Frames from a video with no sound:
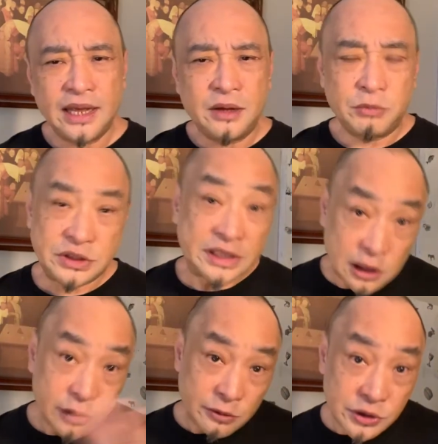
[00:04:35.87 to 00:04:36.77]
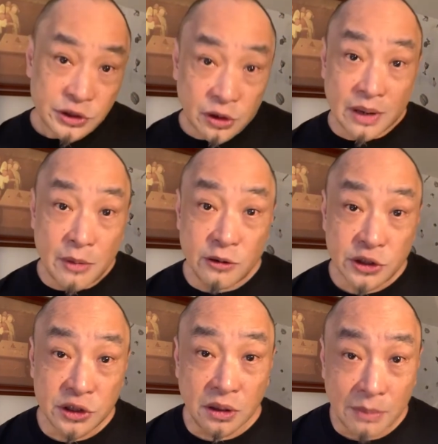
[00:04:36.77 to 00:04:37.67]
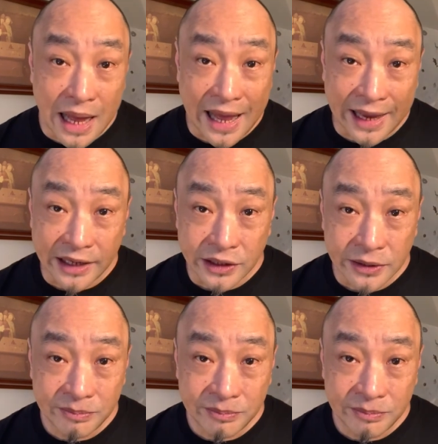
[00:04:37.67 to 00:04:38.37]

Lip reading: which includes your emotional mind.